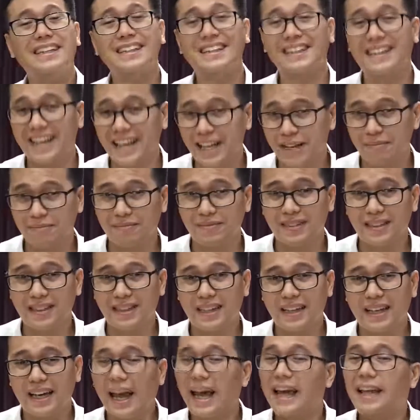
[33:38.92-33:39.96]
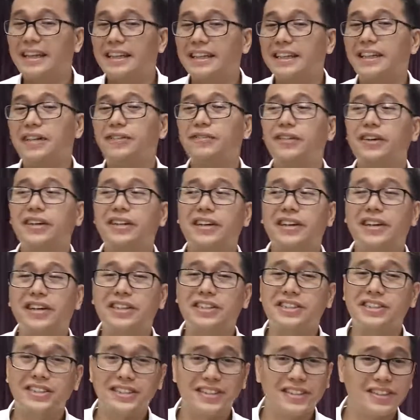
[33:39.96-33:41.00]
time and even our
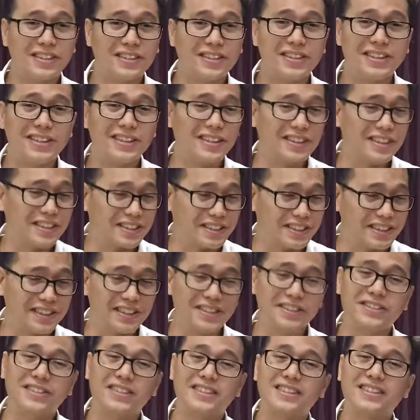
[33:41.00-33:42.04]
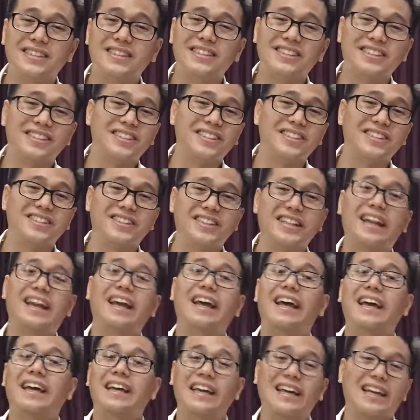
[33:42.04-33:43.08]
children, our children's children
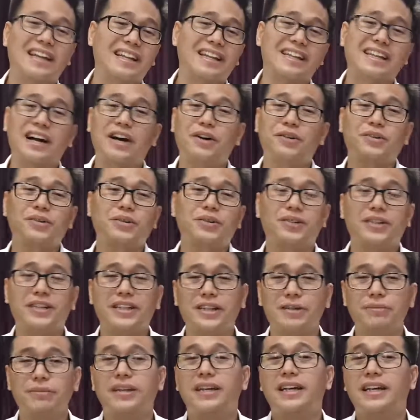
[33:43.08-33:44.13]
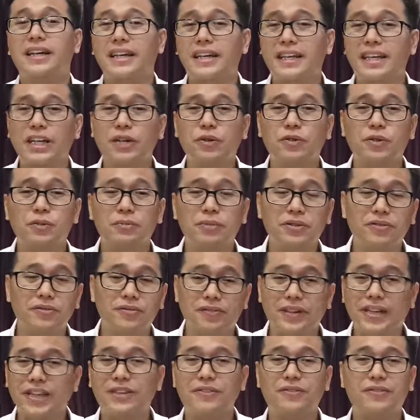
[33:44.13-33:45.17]
can count on Him. He will be
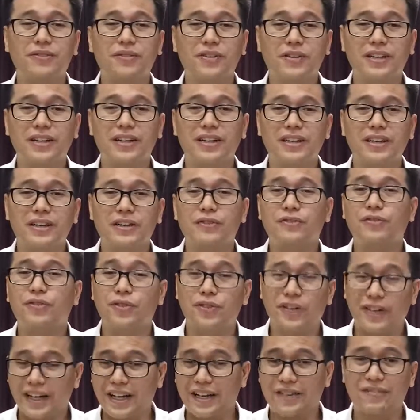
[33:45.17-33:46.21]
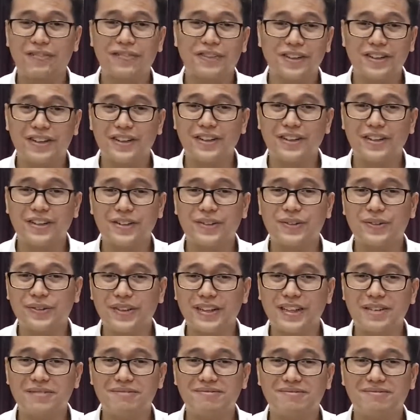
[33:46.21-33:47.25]
faithful forever to
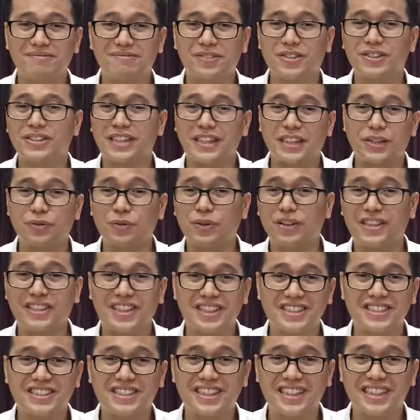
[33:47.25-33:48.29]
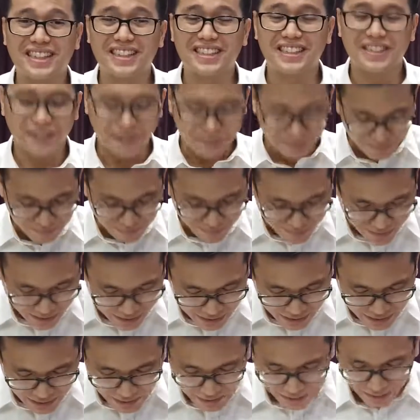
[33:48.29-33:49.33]
them because it will not change.
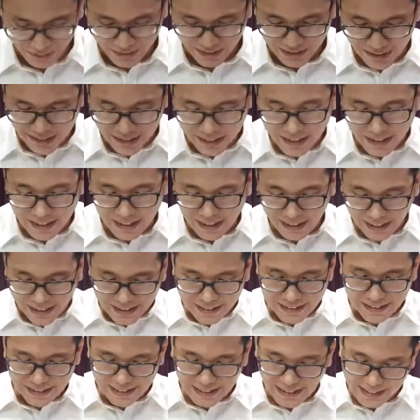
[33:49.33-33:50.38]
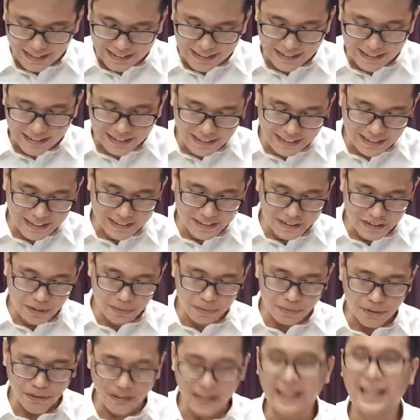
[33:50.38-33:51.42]
Okay? And lastly,
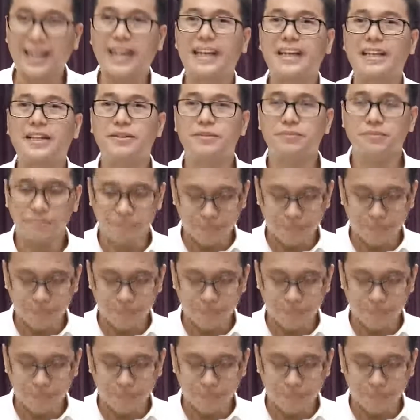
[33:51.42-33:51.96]
number nine